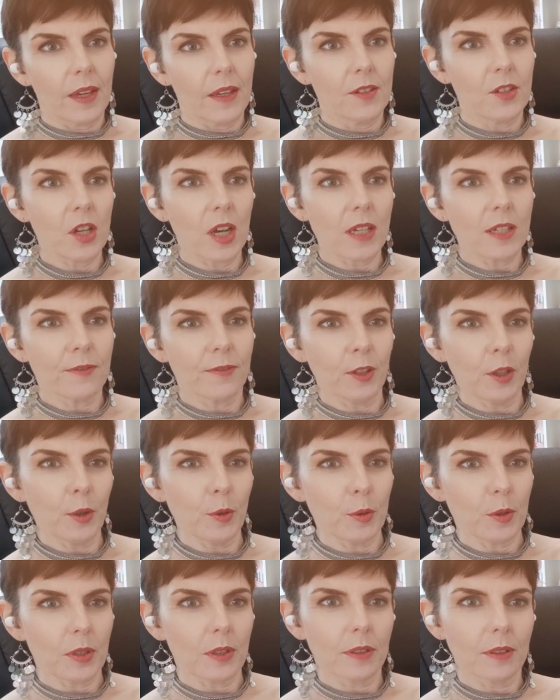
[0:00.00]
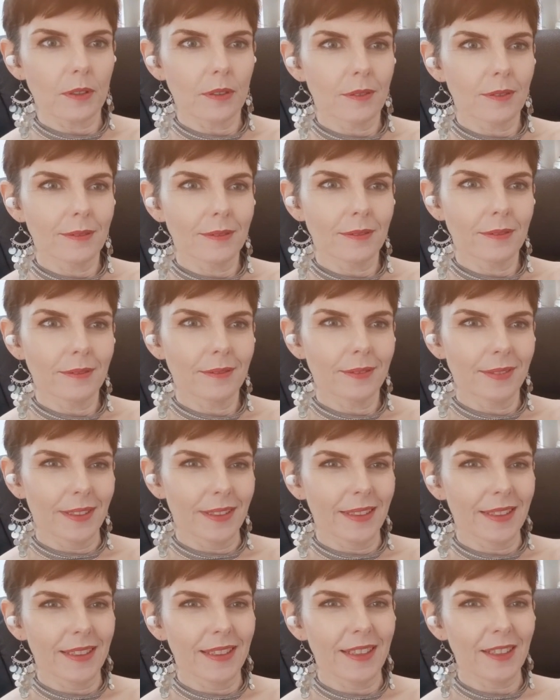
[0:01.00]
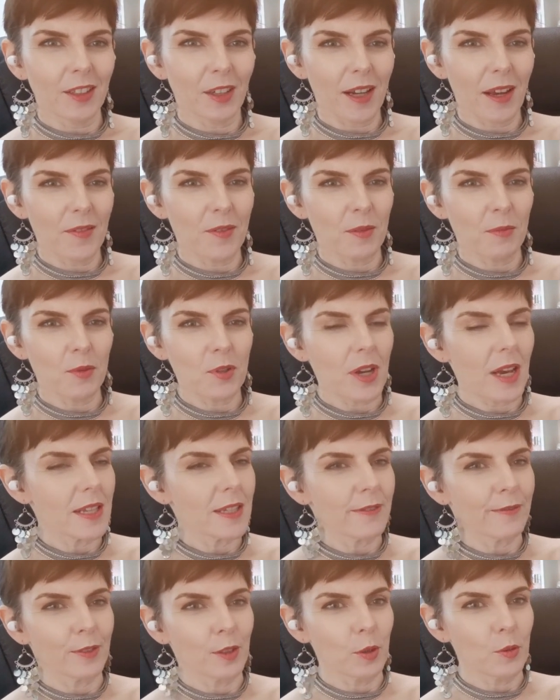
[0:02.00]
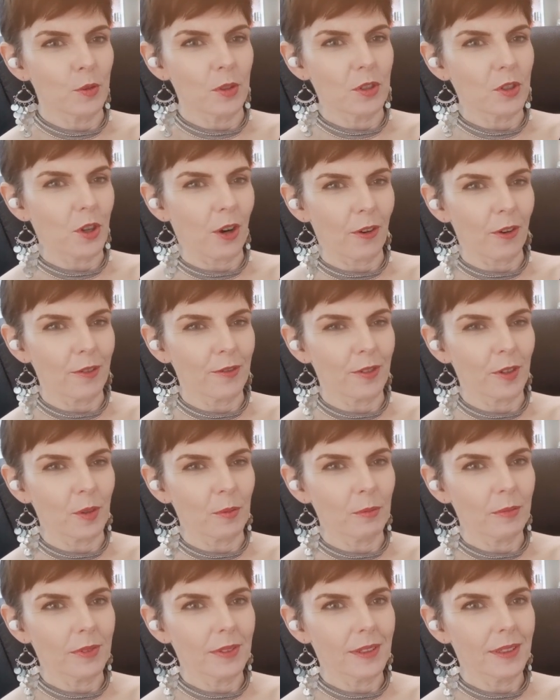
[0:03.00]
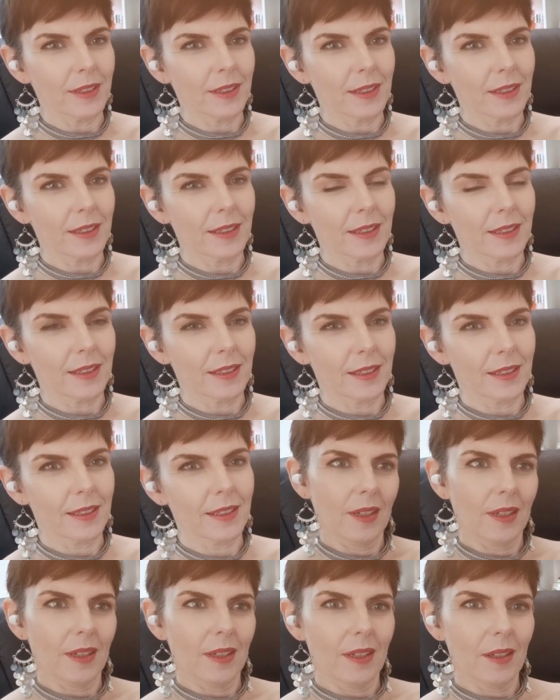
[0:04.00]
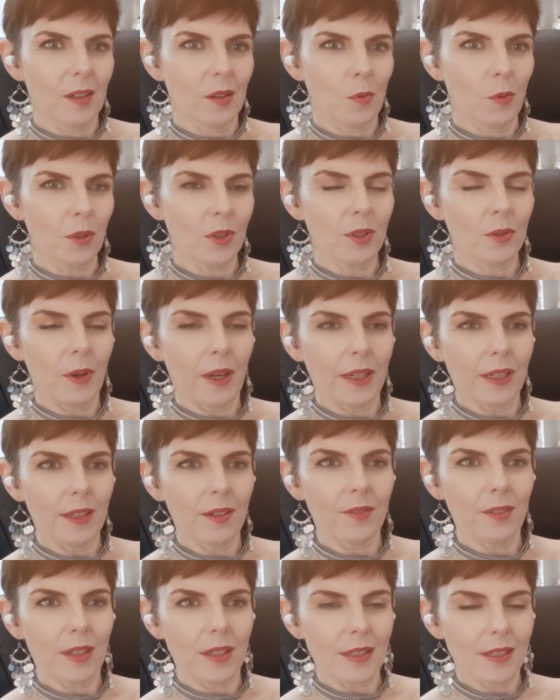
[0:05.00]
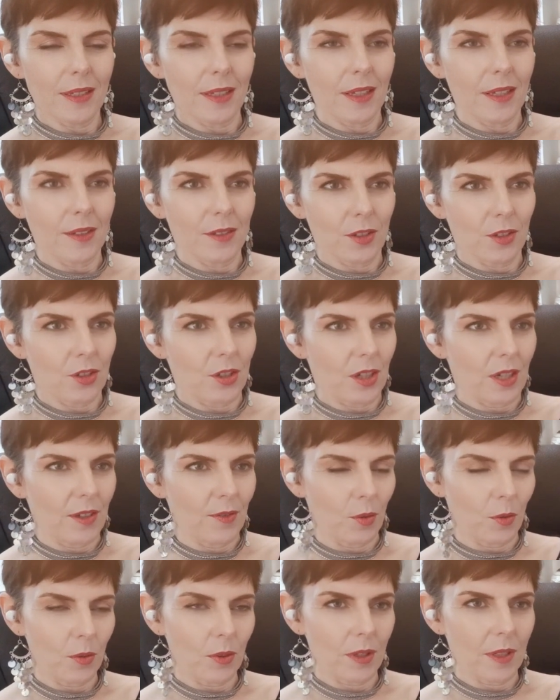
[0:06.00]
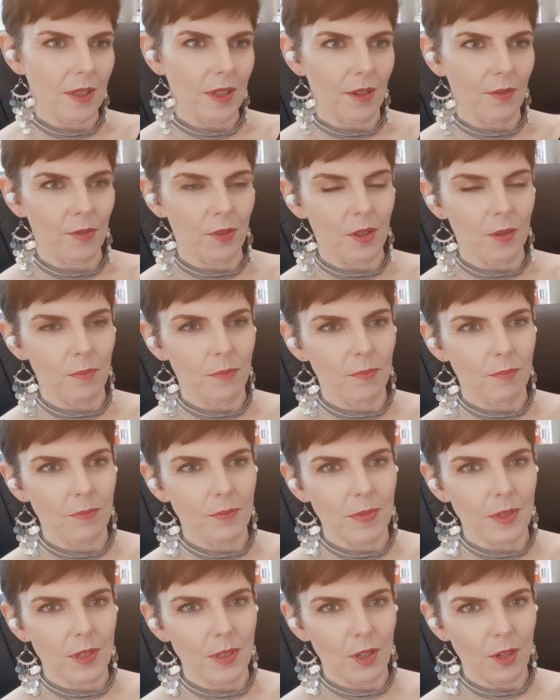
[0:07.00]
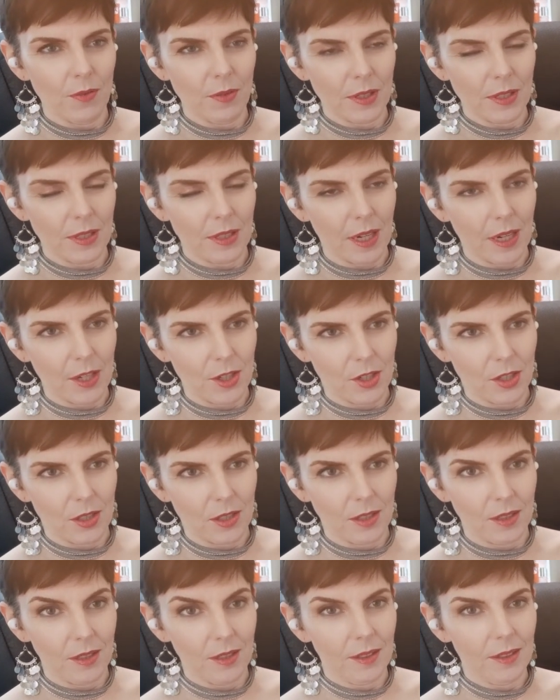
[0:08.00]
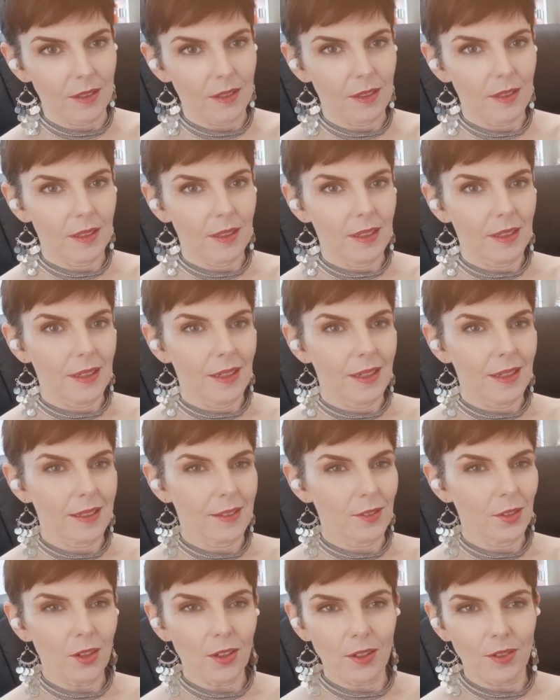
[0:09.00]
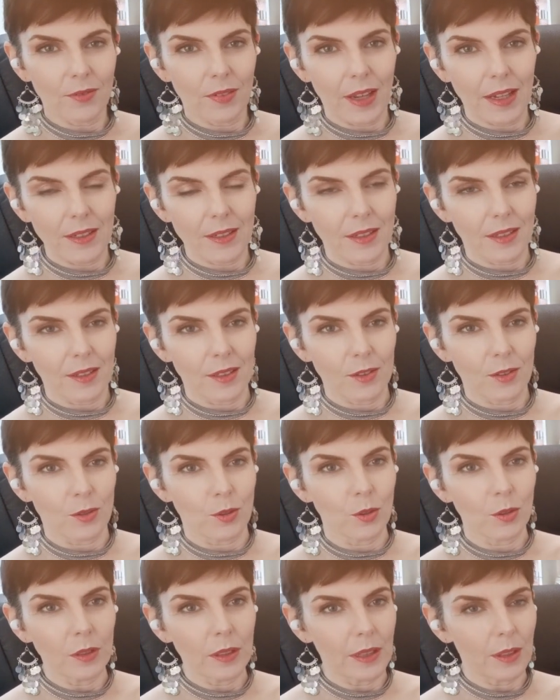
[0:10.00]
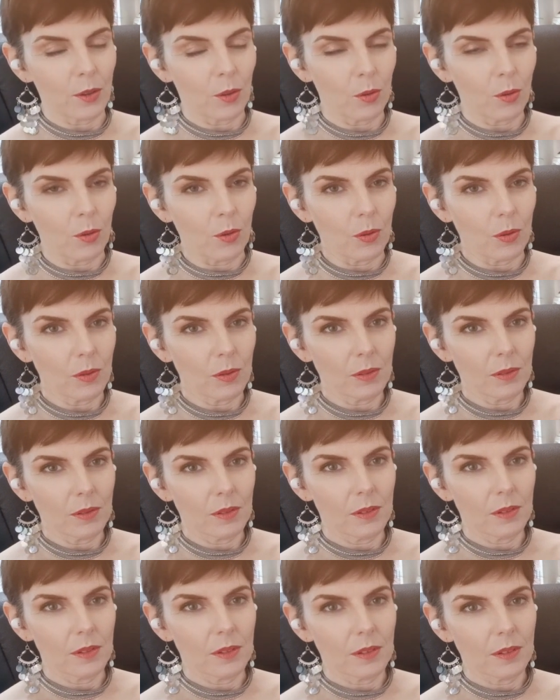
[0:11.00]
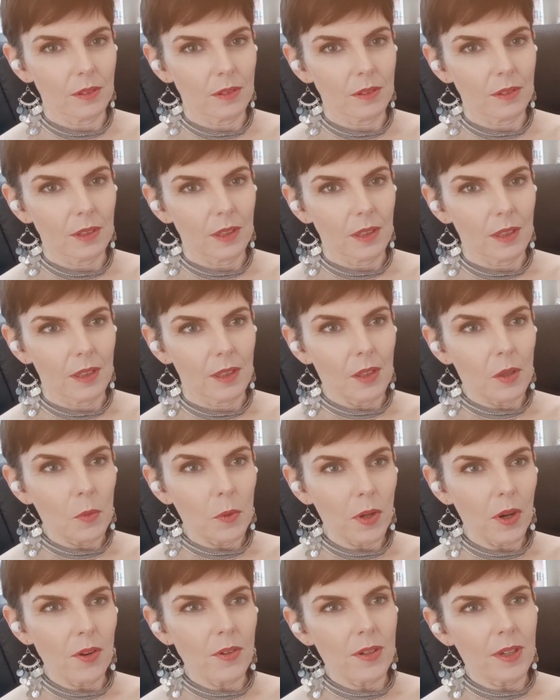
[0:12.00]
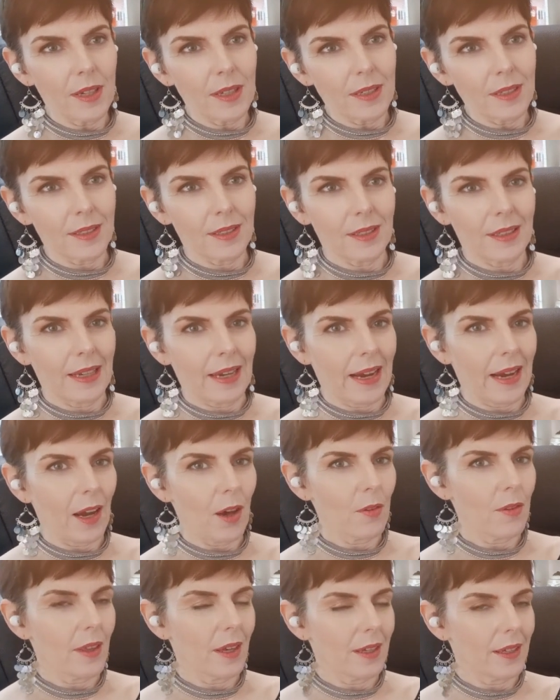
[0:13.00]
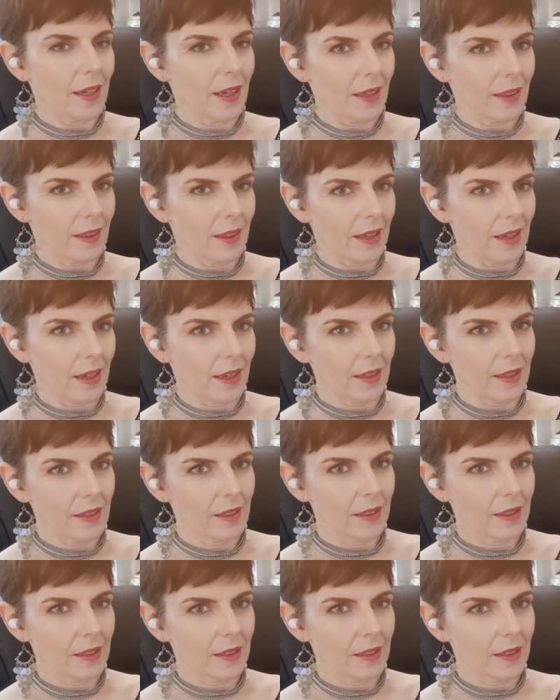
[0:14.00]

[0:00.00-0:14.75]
Jazz flute. Gotta have some jazz flute in your horror film. What do any of these scenes achieve? All this stuff with the service station. It's not advancing the story at all. We don't need to see how they get there.